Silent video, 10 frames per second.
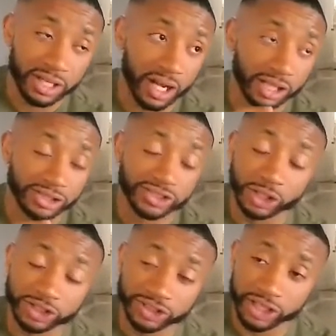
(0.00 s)
a
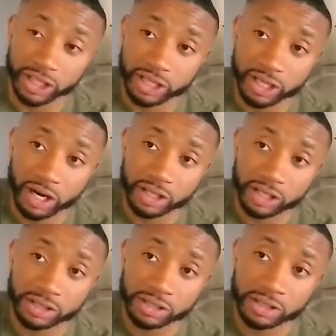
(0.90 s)
social security
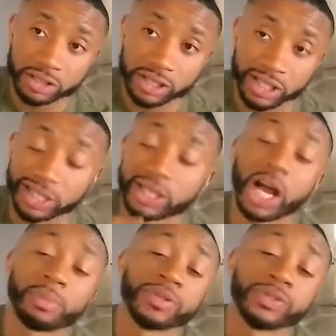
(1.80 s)
card, and a
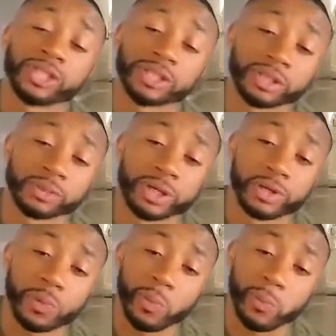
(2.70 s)
copy of your utility
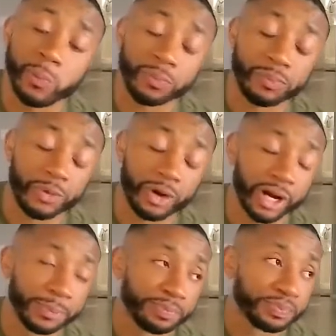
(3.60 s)
bill.
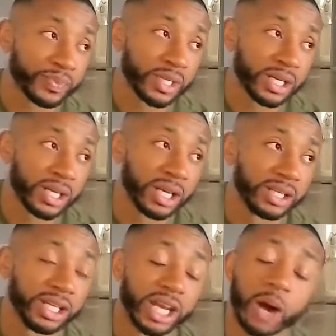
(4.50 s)
Okay.
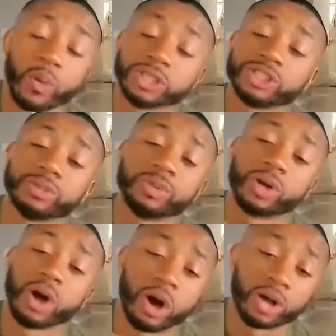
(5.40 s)
And then I want you to put
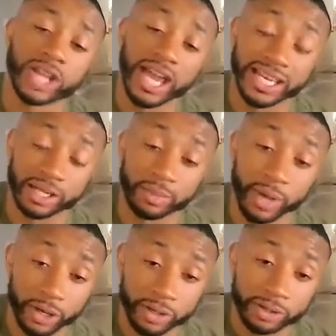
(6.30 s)
all that in the
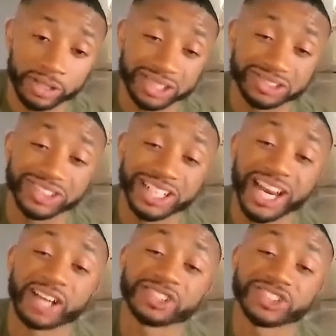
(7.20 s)
mail and send it
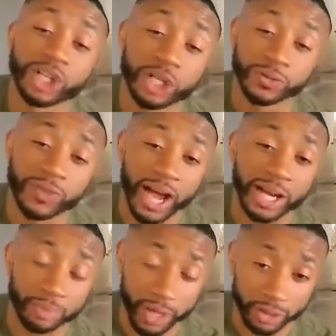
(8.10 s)
out
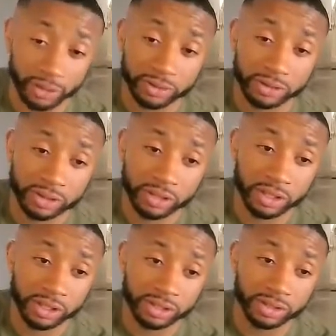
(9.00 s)
certified mail
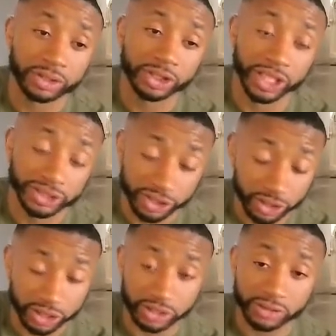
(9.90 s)
to
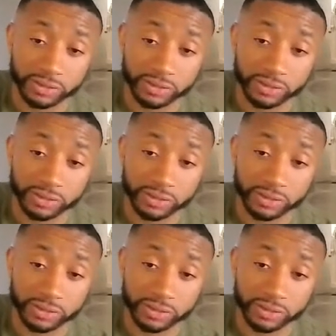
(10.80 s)
TransUnion.